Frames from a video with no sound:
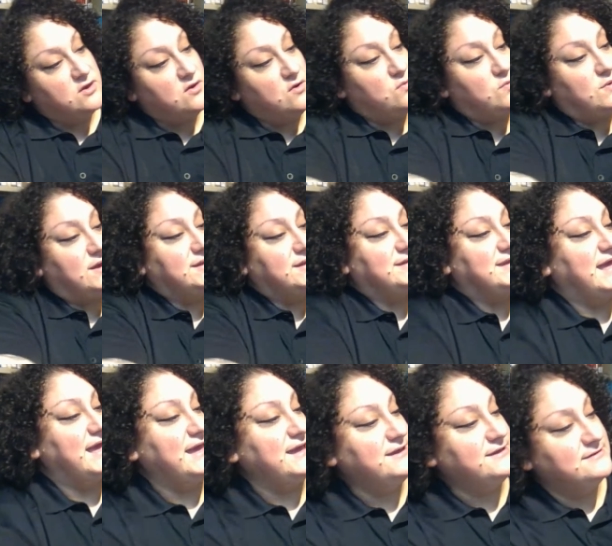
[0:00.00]
One
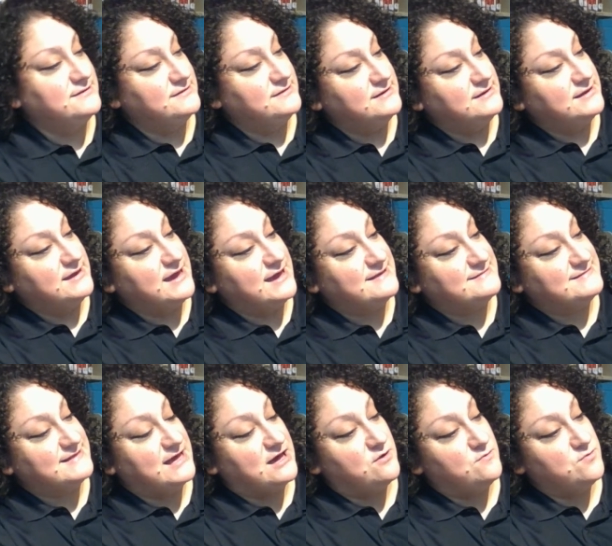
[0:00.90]
day, as
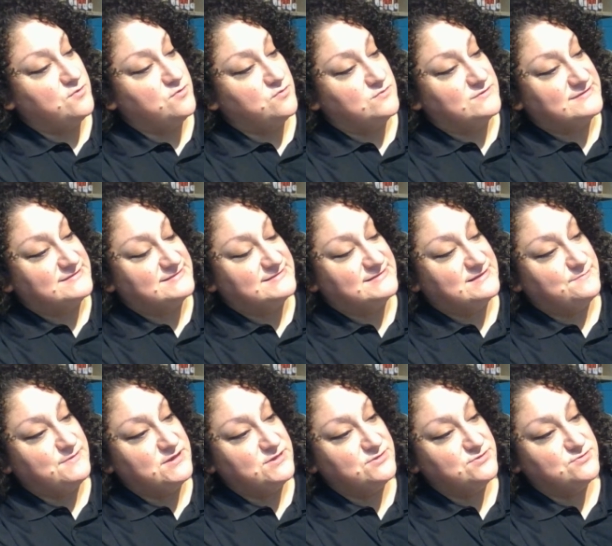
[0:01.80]
Albert was
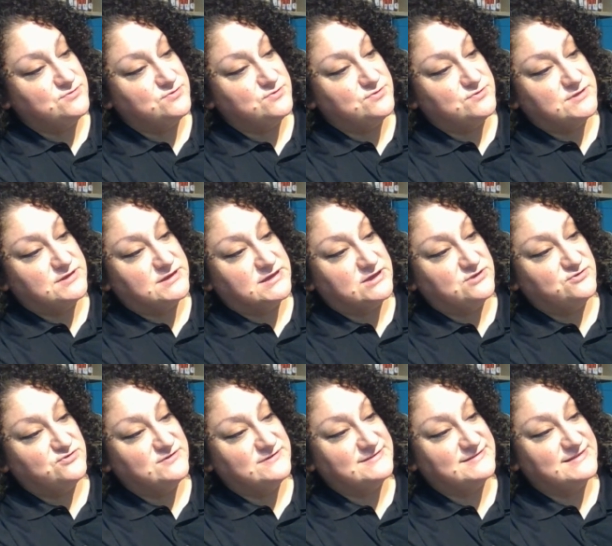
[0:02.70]
zipping through the
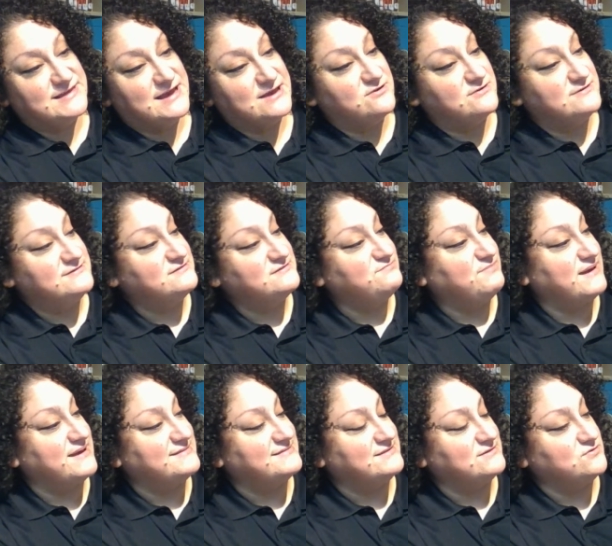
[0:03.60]
countryside on his
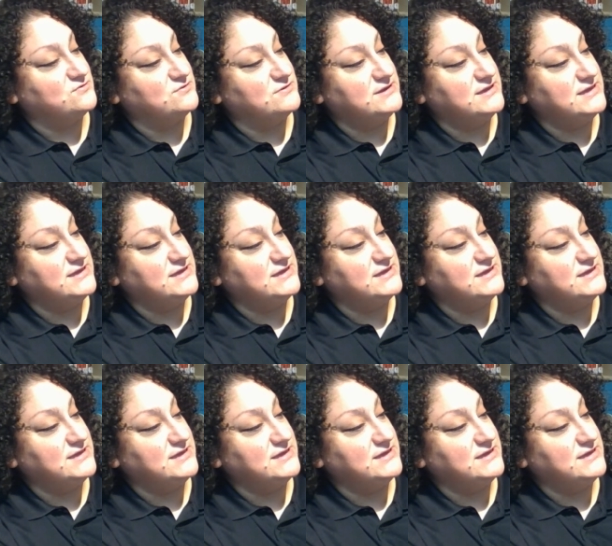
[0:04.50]
bicycle,